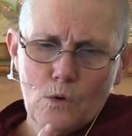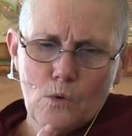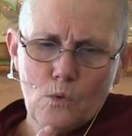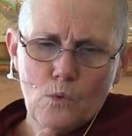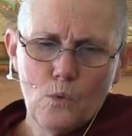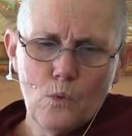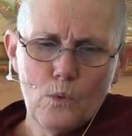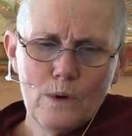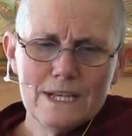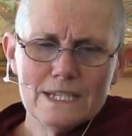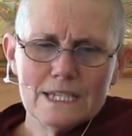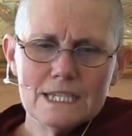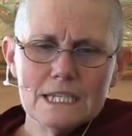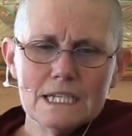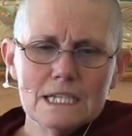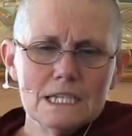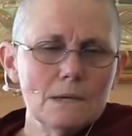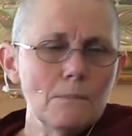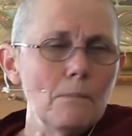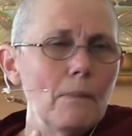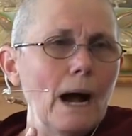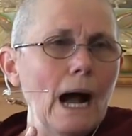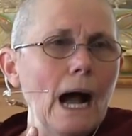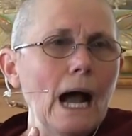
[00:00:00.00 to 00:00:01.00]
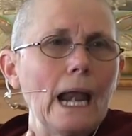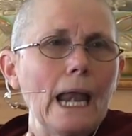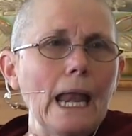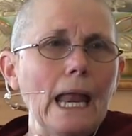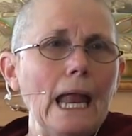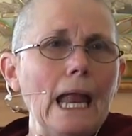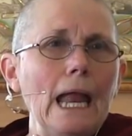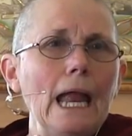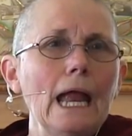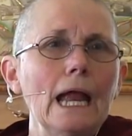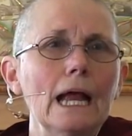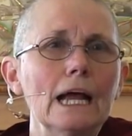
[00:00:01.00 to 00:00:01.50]
wizened
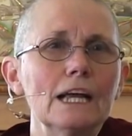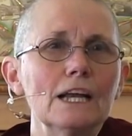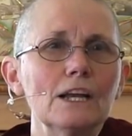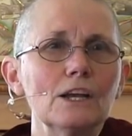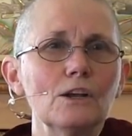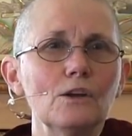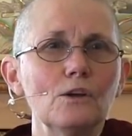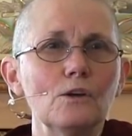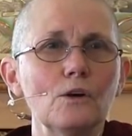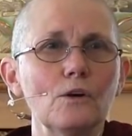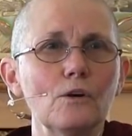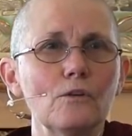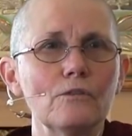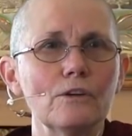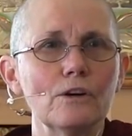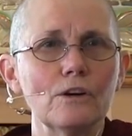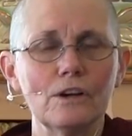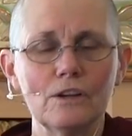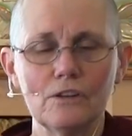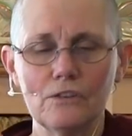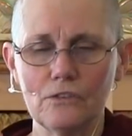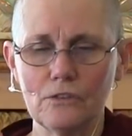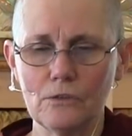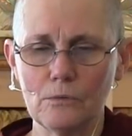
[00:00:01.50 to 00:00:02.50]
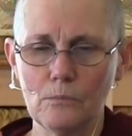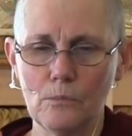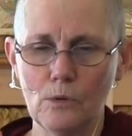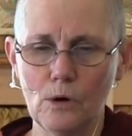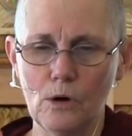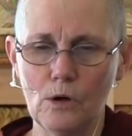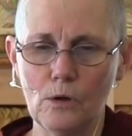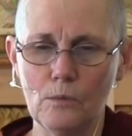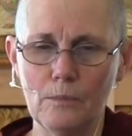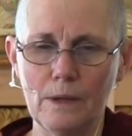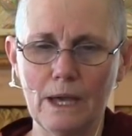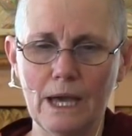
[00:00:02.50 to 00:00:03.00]
body, you know, very
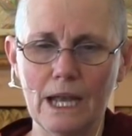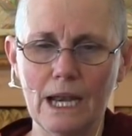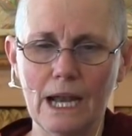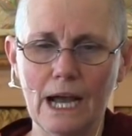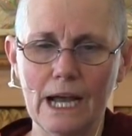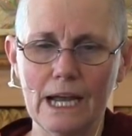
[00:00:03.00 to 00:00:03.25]
small man.